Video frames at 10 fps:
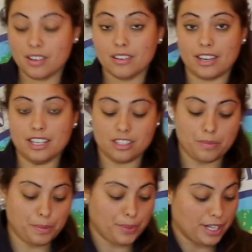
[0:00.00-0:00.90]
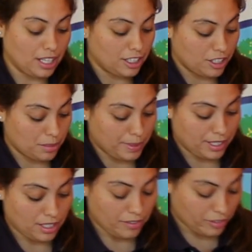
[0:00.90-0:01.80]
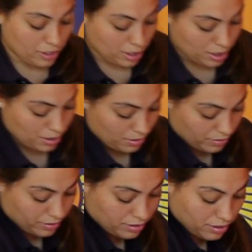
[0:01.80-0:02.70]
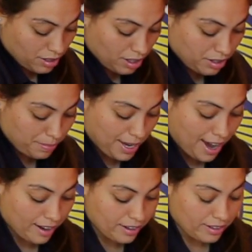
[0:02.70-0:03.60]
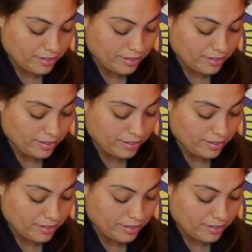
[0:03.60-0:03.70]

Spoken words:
Okay, so I'm gonna put a little bit of glue on the back.